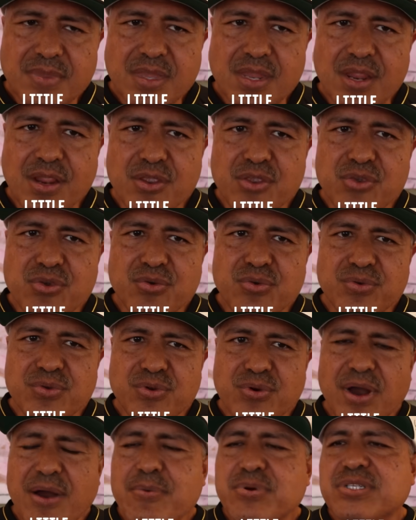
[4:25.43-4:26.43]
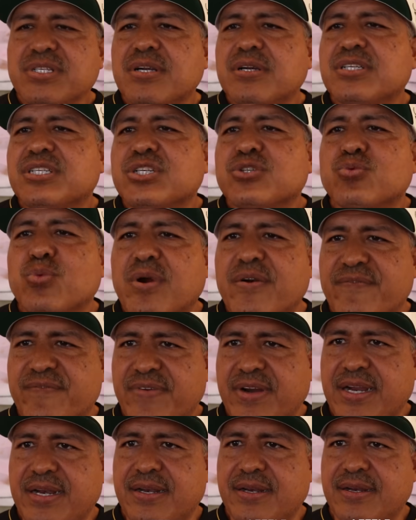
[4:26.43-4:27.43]
I was there just one
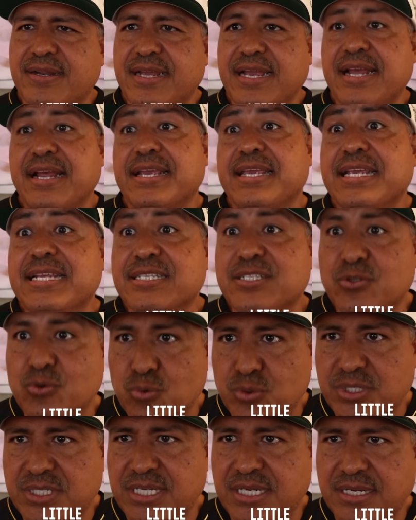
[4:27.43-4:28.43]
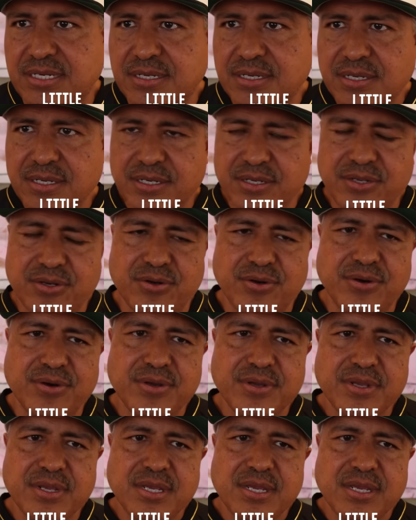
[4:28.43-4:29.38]
fight against Usyk. You know,